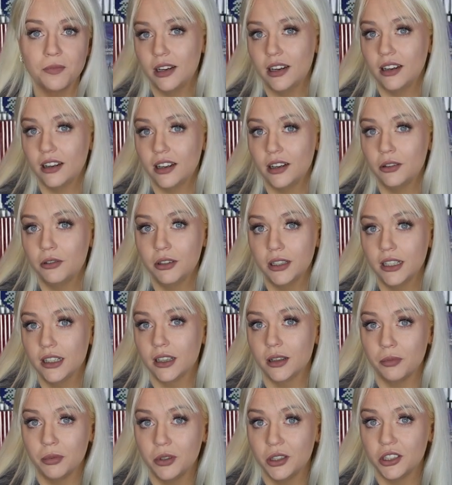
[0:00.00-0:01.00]
And I
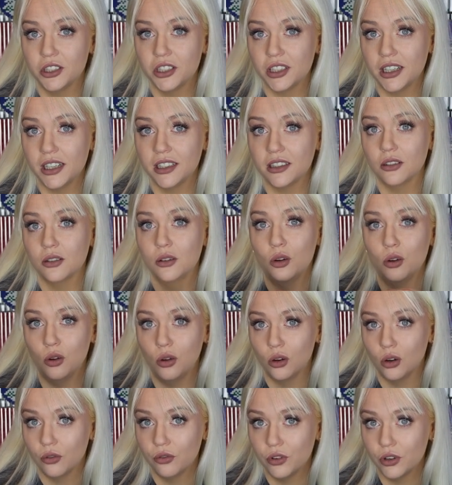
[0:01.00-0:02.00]
really appreciate
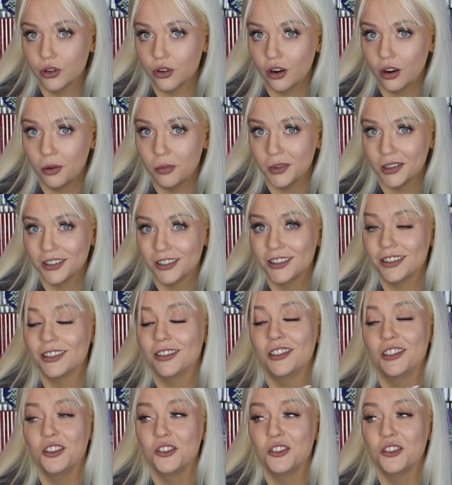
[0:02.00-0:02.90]
all of your comments.